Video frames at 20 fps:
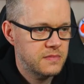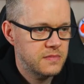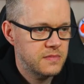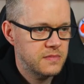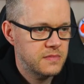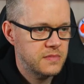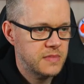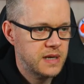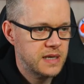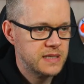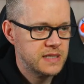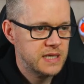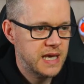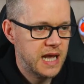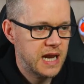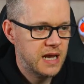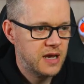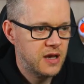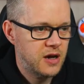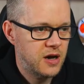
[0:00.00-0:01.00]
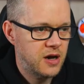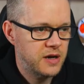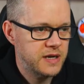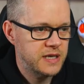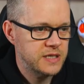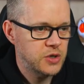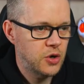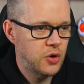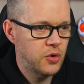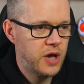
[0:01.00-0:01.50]
That's a yellow card.
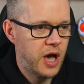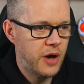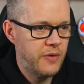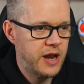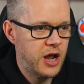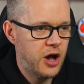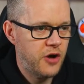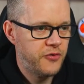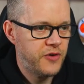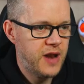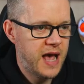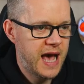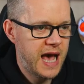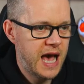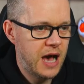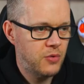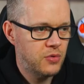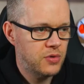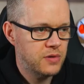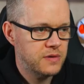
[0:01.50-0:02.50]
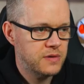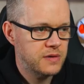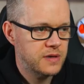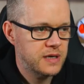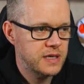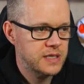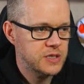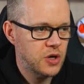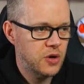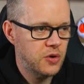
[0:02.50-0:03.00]
It's all going off now.
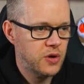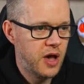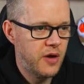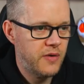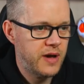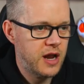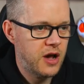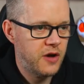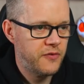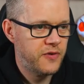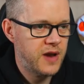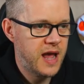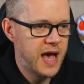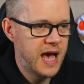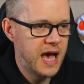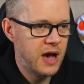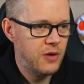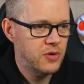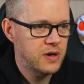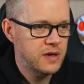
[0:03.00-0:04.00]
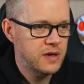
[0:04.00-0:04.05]
It's all going off now.